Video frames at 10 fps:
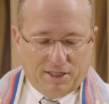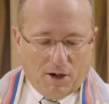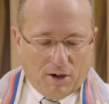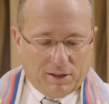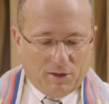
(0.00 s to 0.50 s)

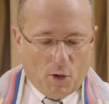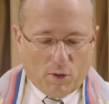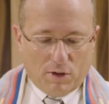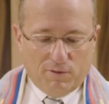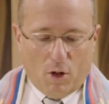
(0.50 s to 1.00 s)
Dark
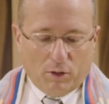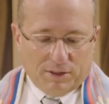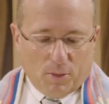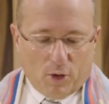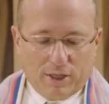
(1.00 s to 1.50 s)
Lord
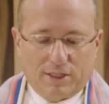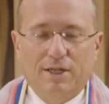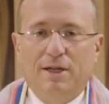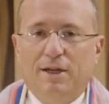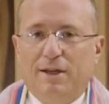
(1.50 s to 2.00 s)
Voldemort,